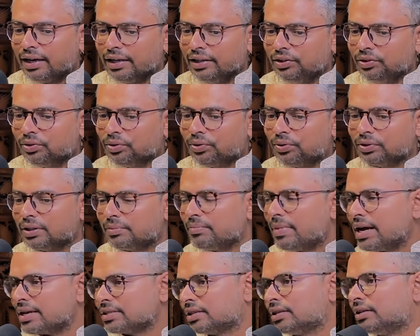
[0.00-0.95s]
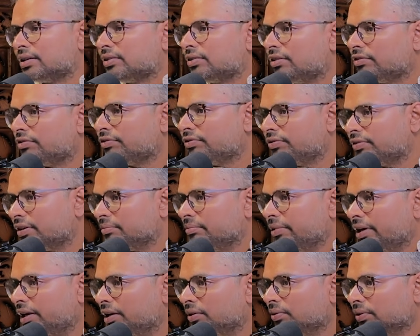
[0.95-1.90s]
know the massacre of
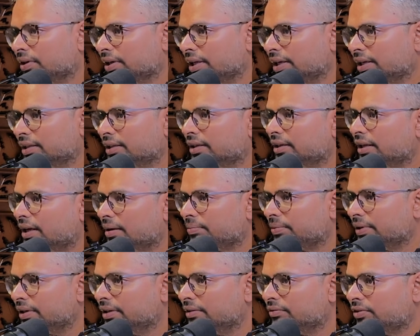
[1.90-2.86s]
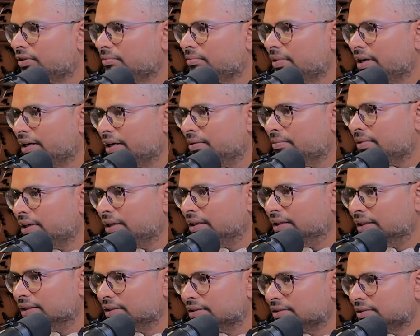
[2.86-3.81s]
Melkote that happened for Mundina
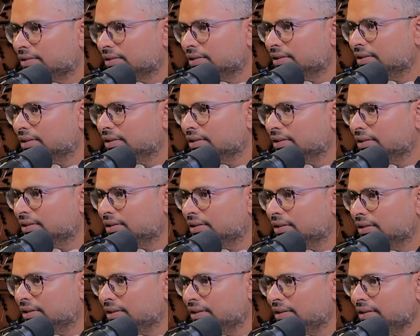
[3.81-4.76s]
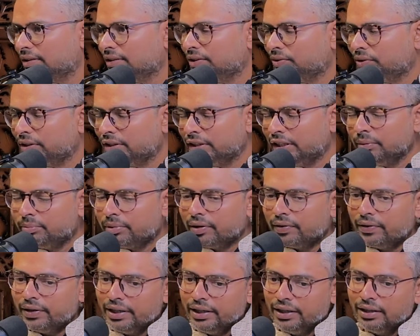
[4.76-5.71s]
Nildana's during
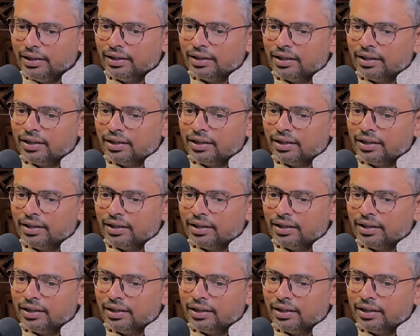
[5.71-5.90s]
Deepavali.